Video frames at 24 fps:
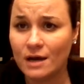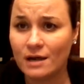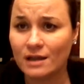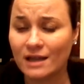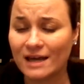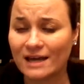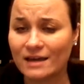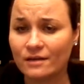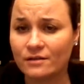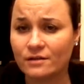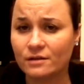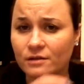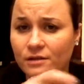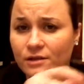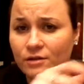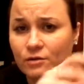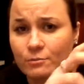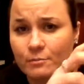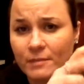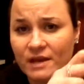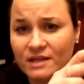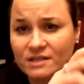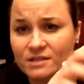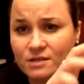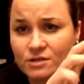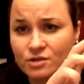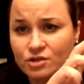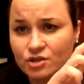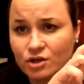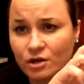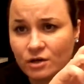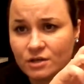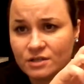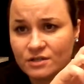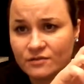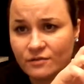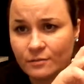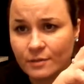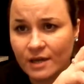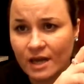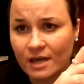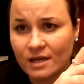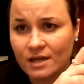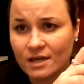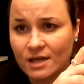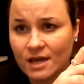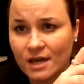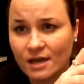like the little mason jars from
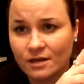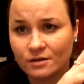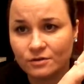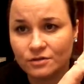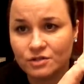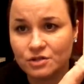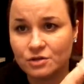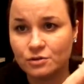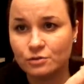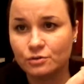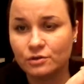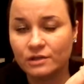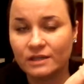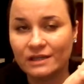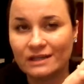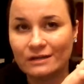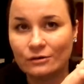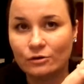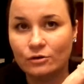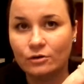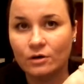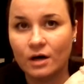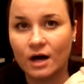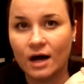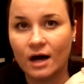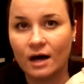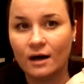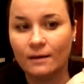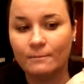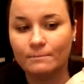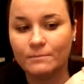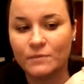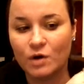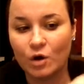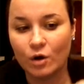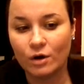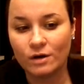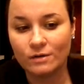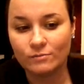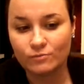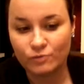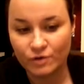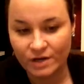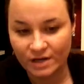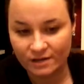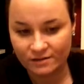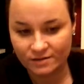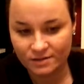Yankee Candle, 2 little
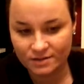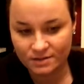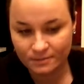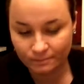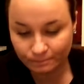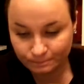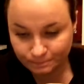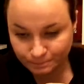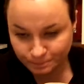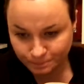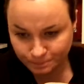autumn wreaths.